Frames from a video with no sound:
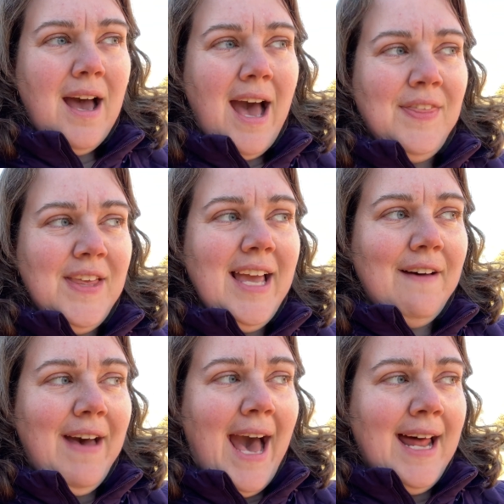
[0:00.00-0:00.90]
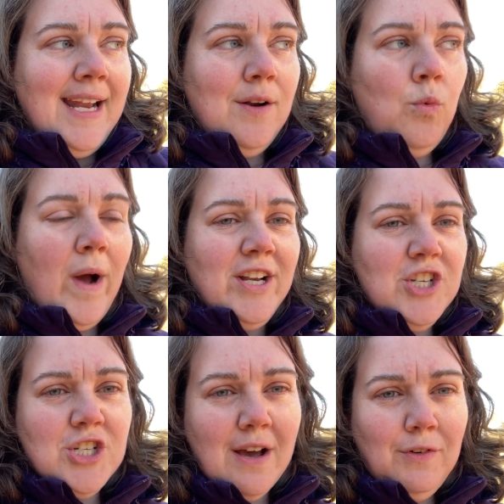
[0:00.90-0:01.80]
I think I've added 1
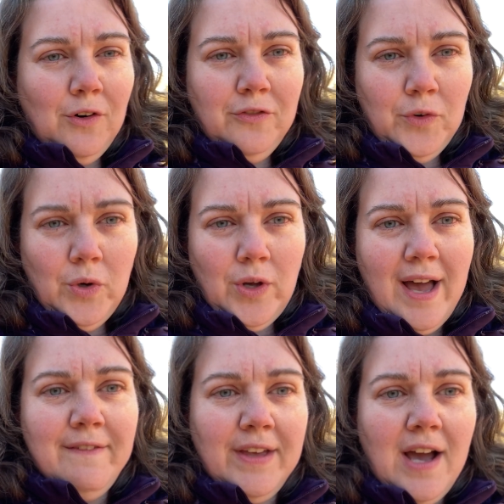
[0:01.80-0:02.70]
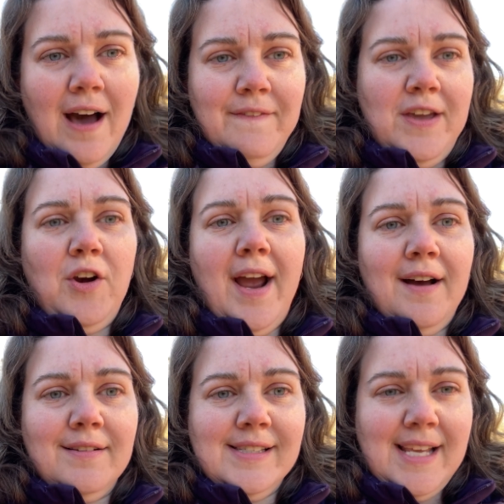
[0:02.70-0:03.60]
shovel full of the coffee
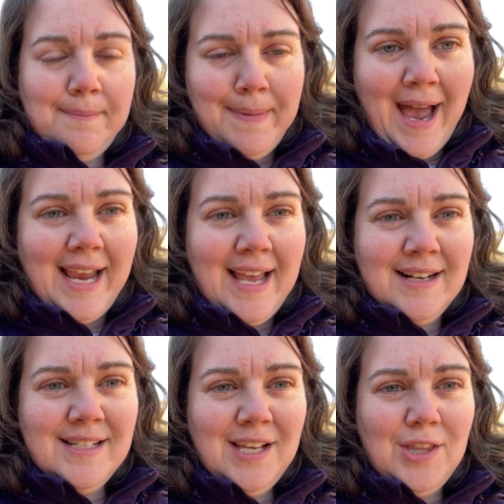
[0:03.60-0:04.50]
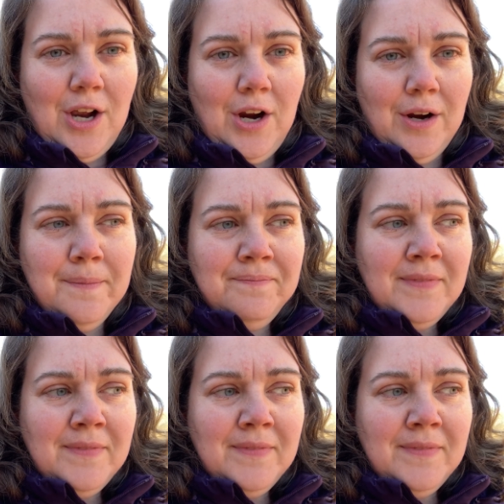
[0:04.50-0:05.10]
grounds back into their